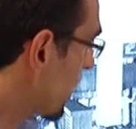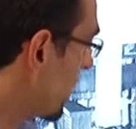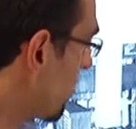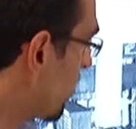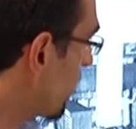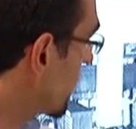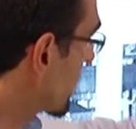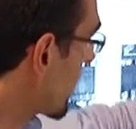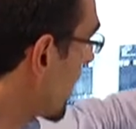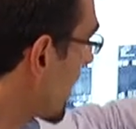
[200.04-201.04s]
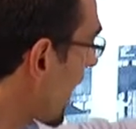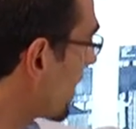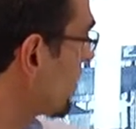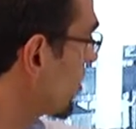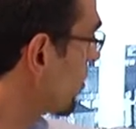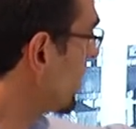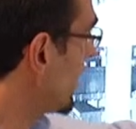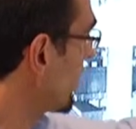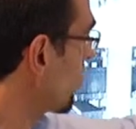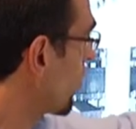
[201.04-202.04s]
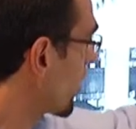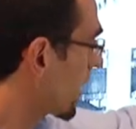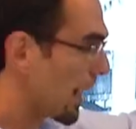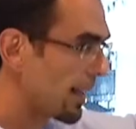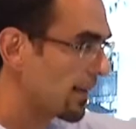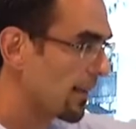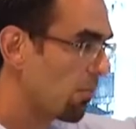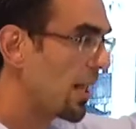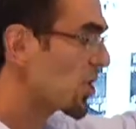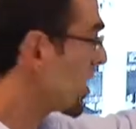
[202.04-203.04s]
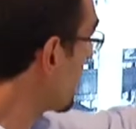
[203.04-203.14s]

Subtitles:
when they put Alan Turing at work in Bletchley